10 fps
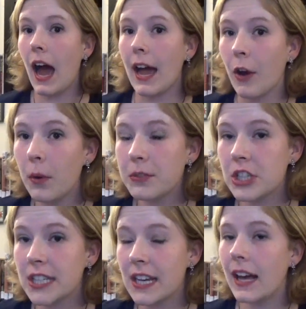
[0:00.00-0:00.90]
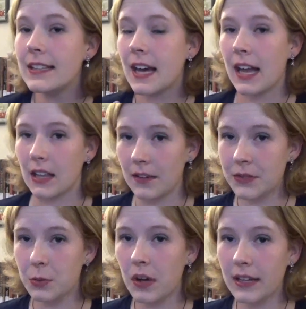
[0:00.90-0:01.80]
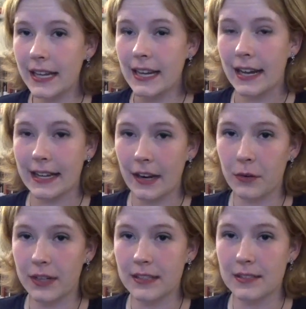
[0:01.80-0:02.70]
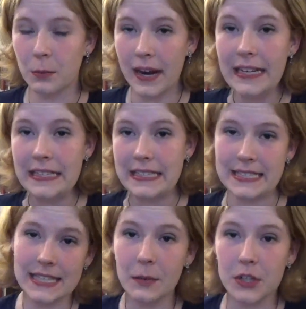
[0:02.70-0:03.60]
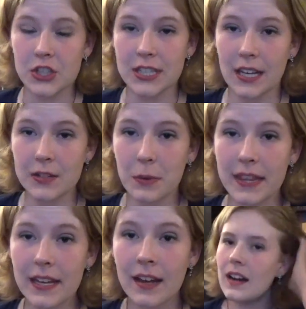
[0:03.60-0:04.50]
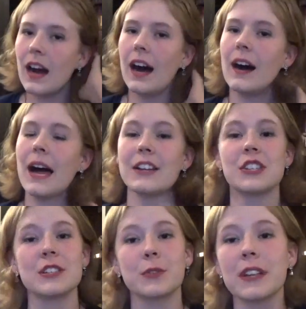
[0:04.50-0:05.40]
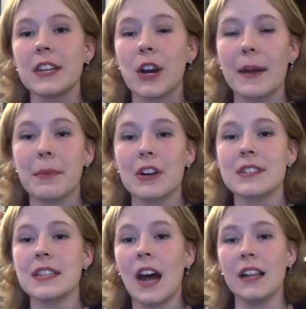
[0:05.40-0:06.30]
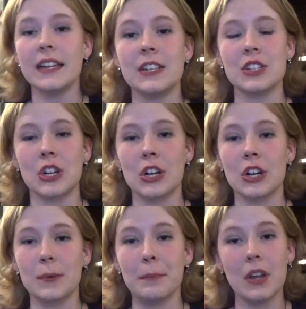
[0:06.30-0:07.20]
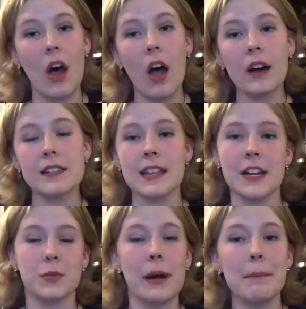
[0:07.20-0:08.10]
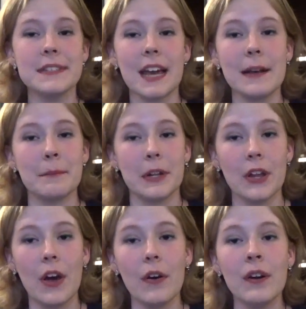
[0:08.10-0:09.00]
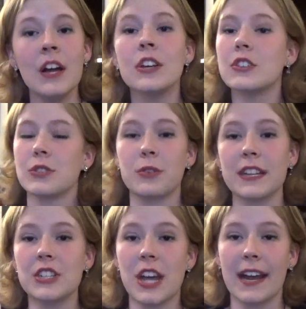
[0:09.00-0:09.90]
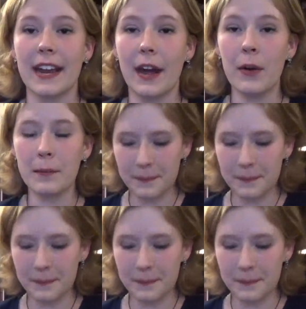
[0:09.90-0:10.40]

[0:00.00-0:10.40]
I hope she does. I love Swan Lake. I can't wait to see what she does with it. And she's a really great person. I'll to her blog/website below. You should really check it out.